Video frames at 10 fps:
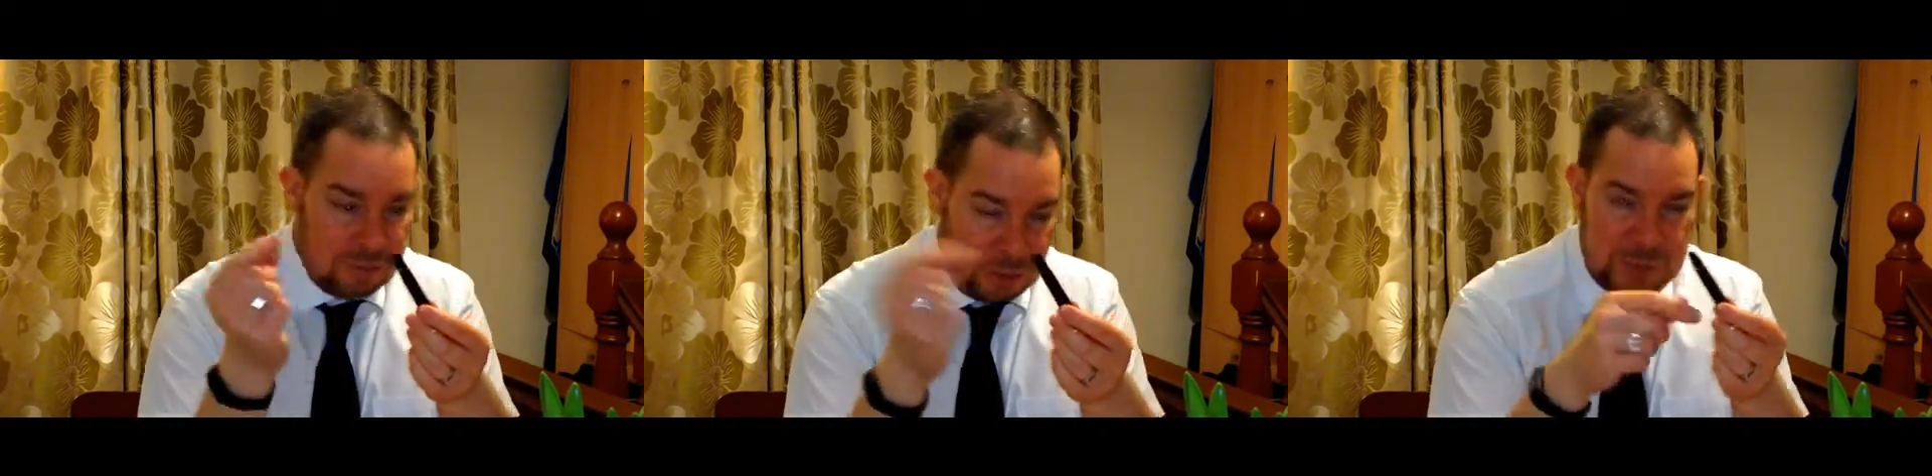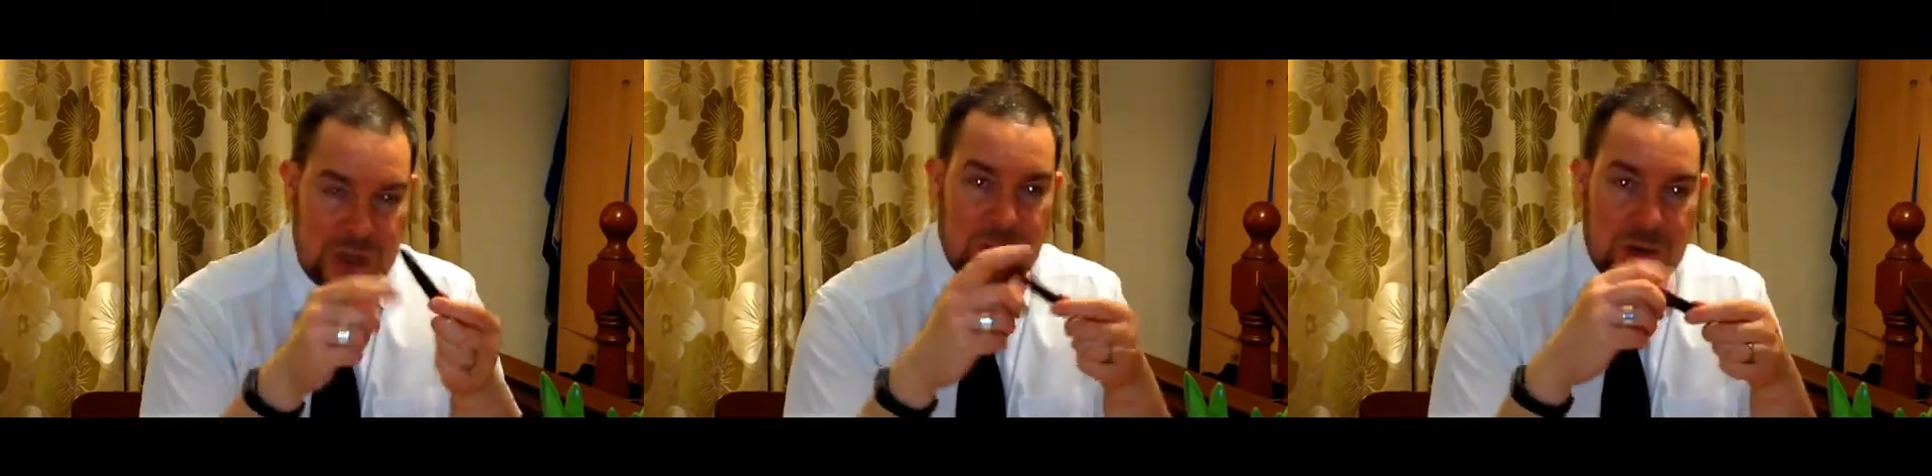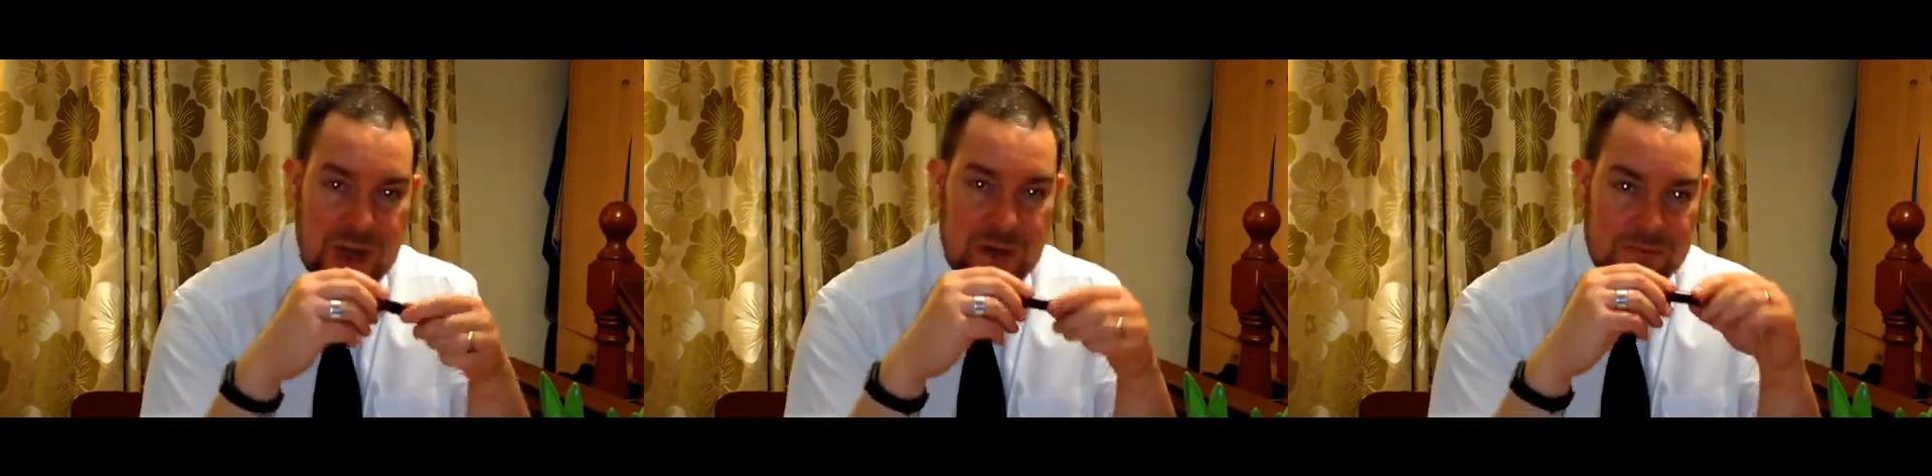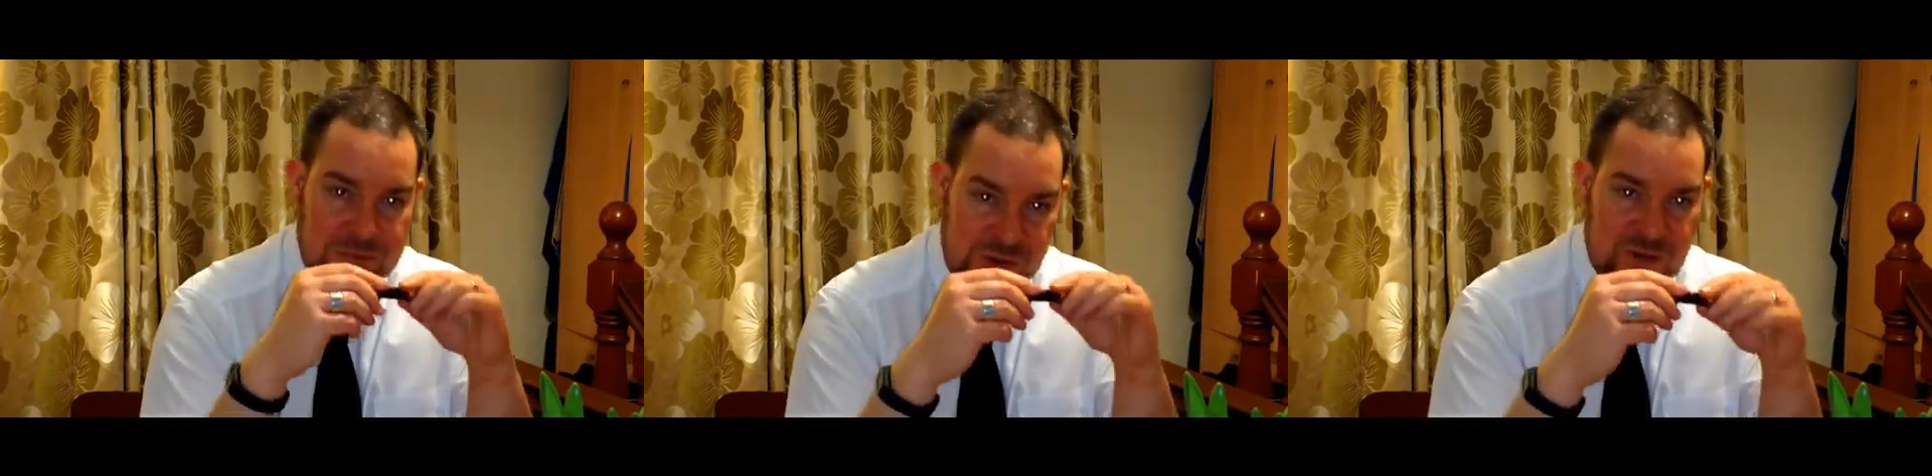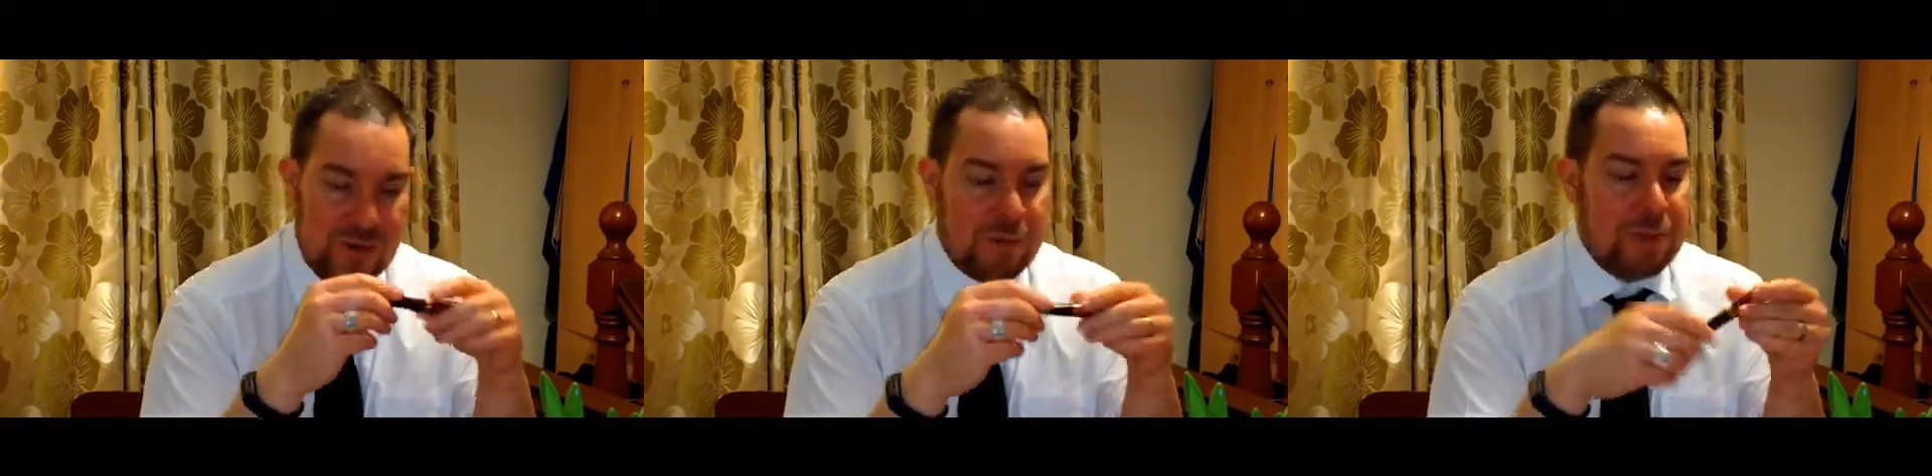pop a new one in,
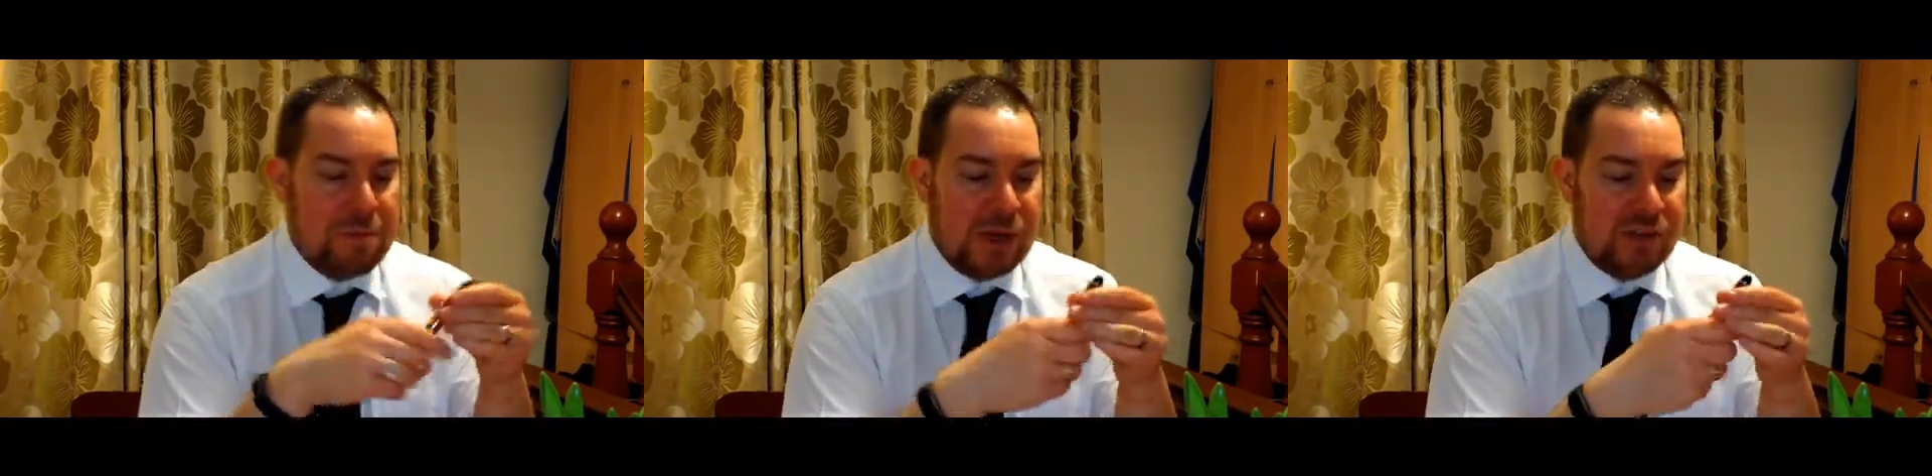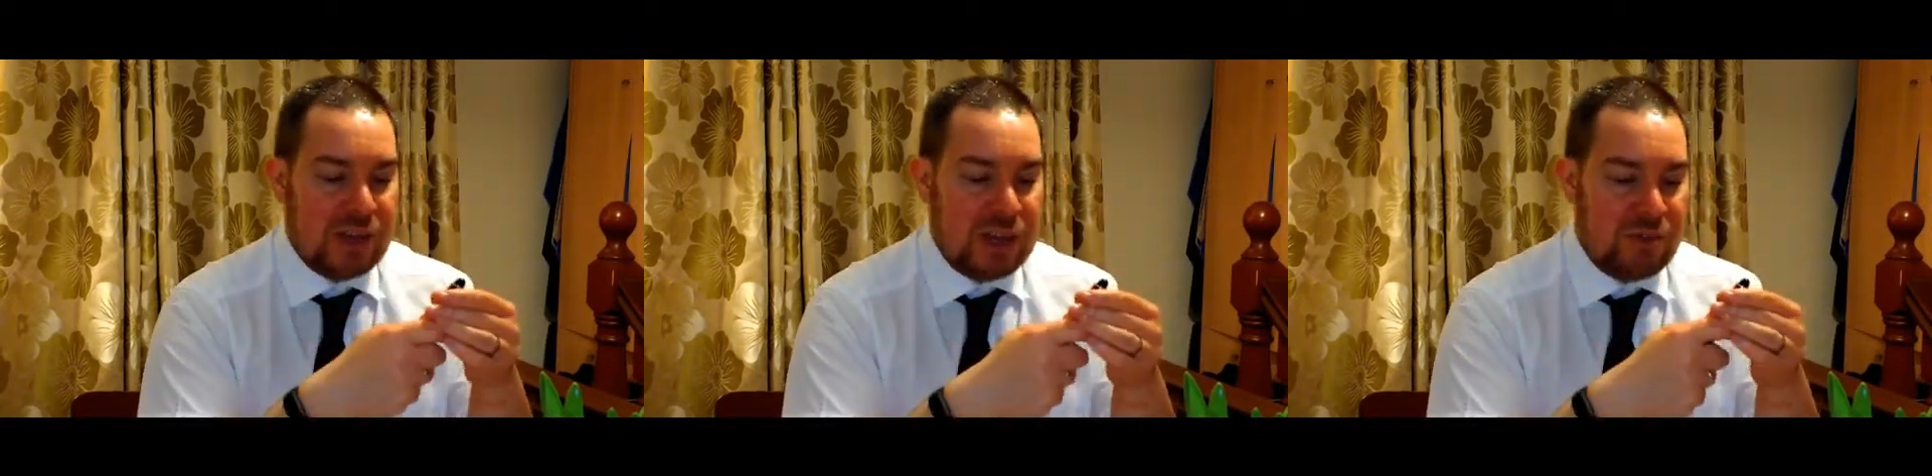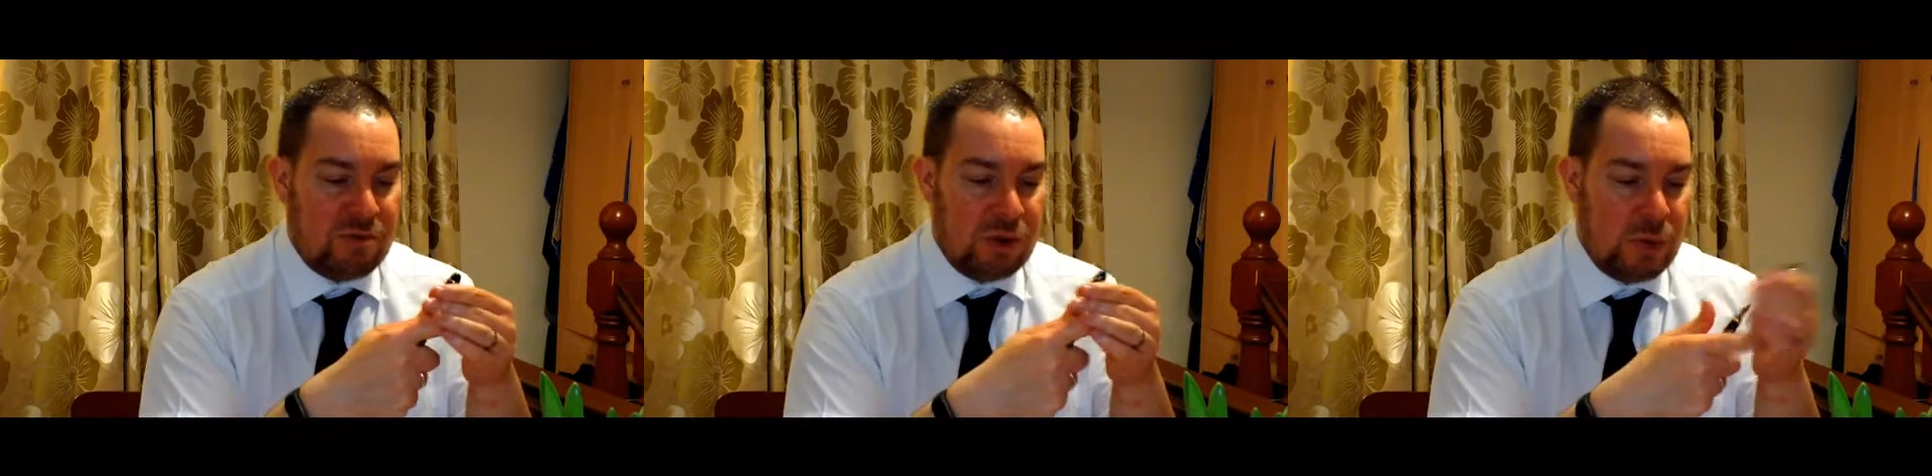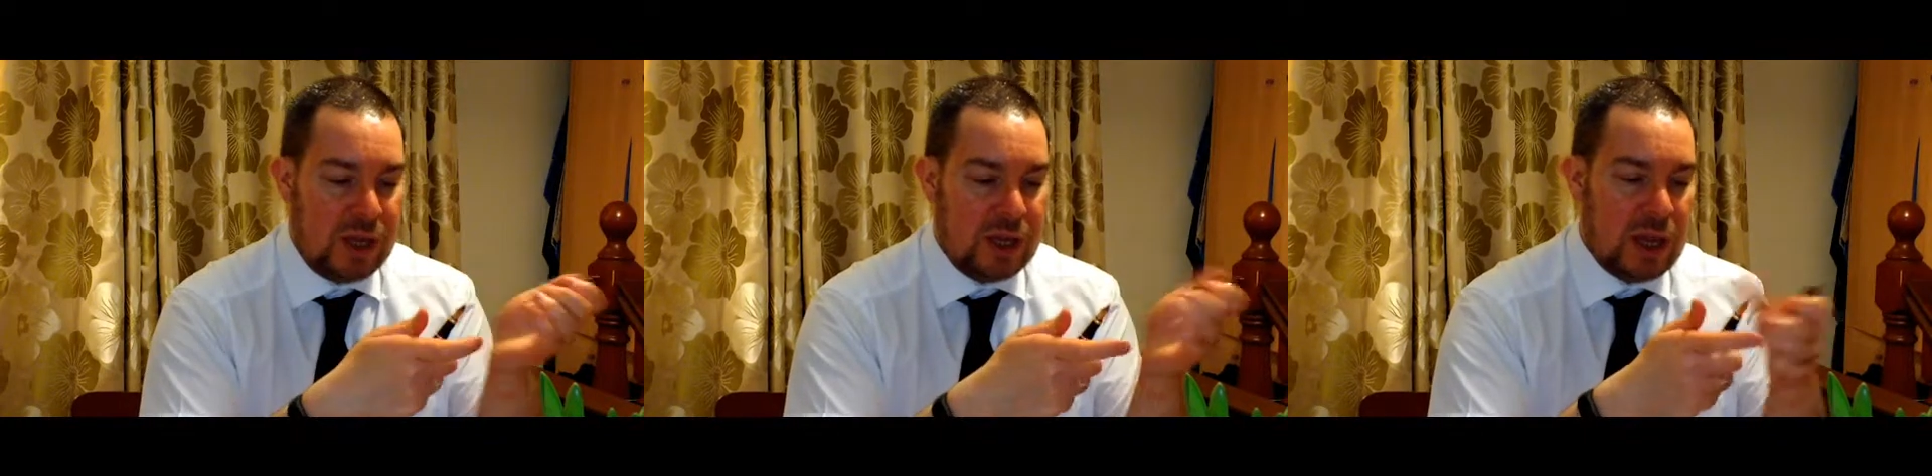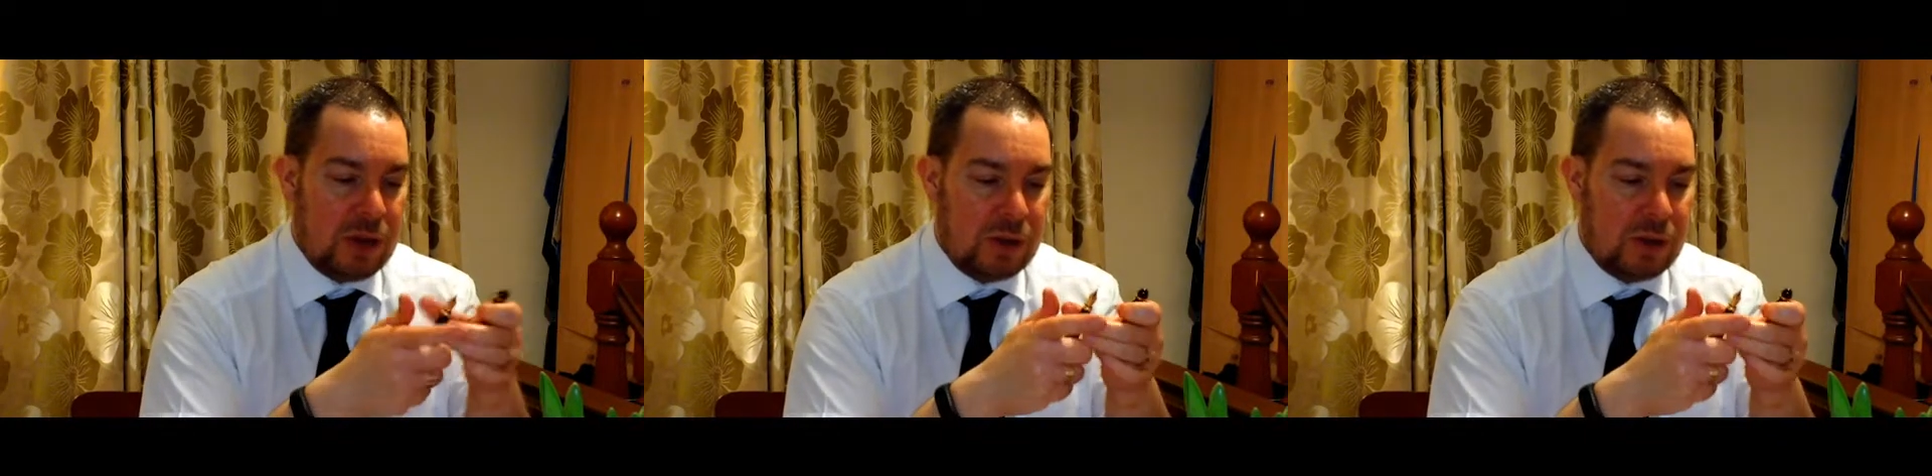screw the pen back together and away you go,